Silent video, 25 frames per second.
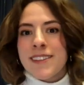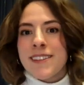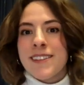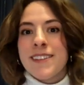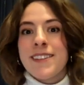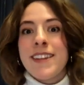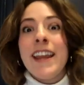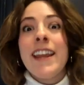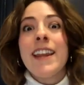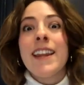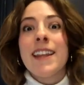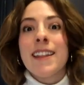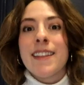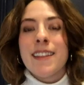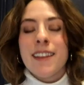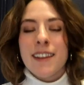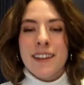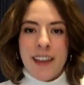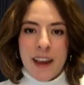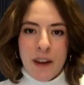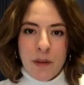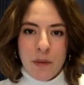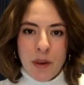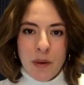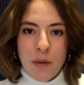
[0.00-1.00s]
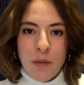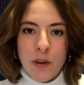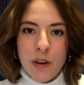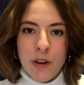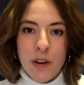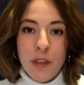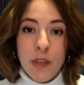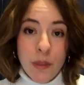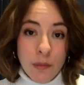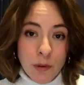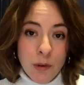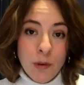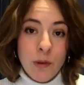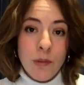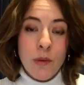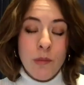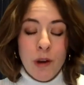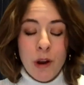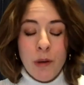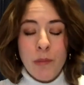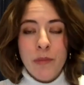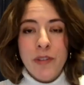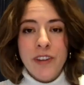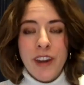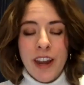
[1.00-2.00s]
stated that we would through the
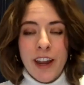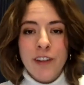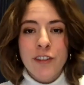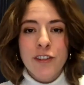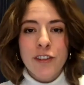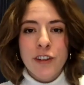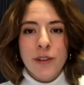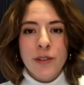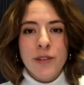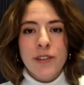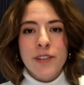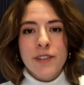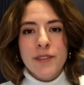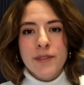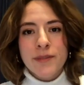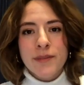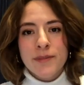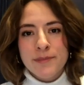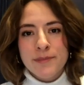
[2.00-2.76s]
Rome Statute.